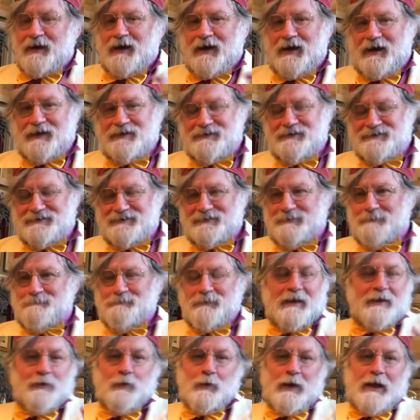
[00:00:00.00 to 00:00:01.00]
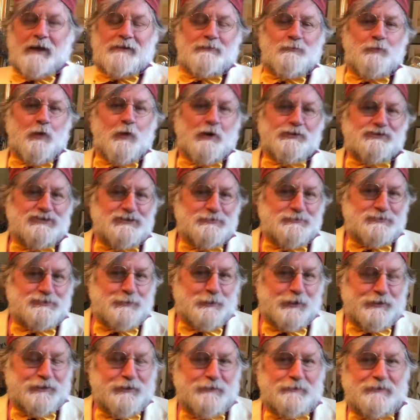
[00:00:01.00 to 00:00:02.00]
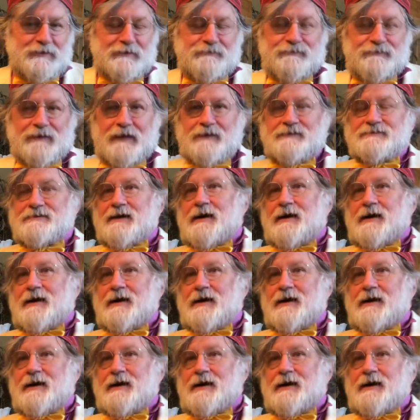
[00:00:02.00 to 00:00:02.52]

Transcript: I, like, what do you do on OnlyFans?